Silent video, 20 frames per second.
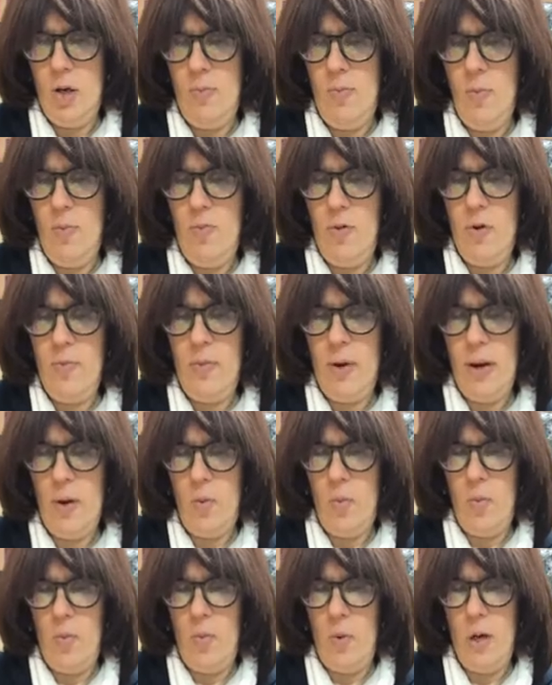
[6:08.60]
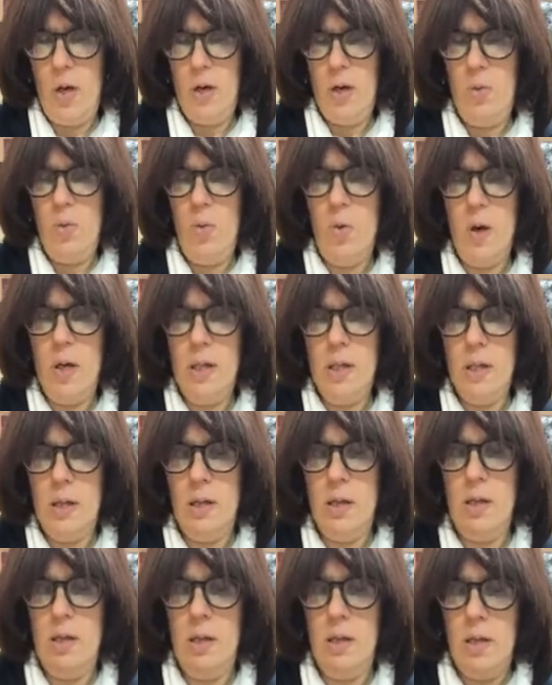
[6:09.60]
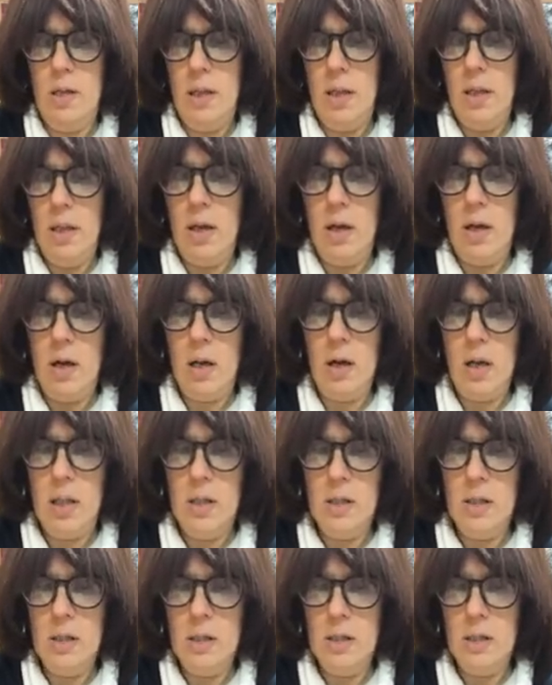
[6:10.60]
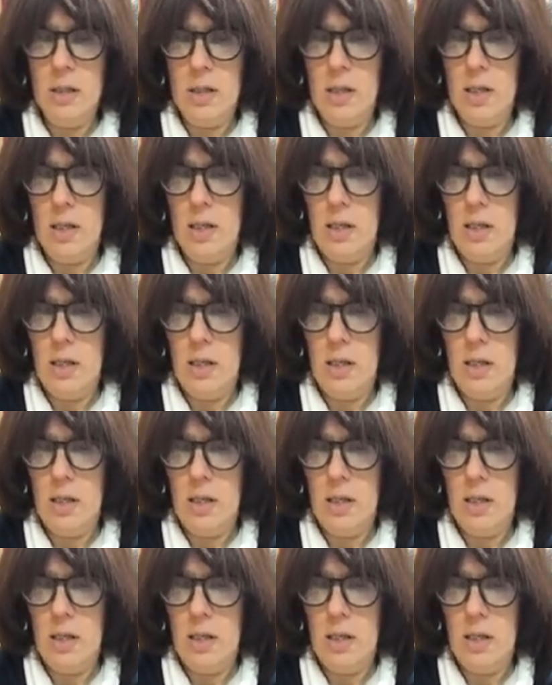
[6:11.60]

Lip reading: Move it around where you want the colors.